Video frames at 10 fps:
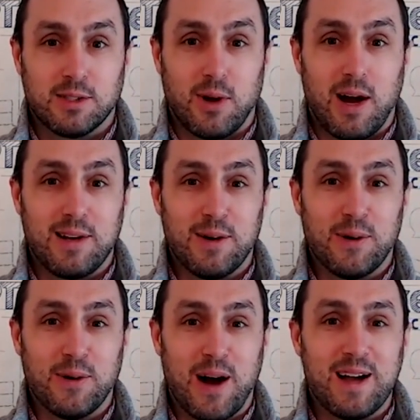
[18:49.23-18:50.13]
So I
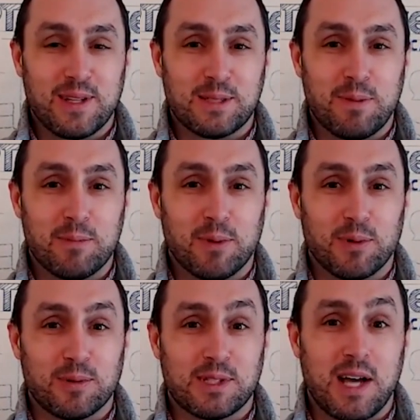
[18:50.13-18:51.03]
know where these
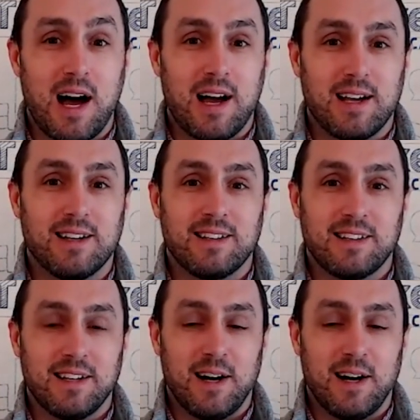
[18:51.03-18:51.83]
people reside,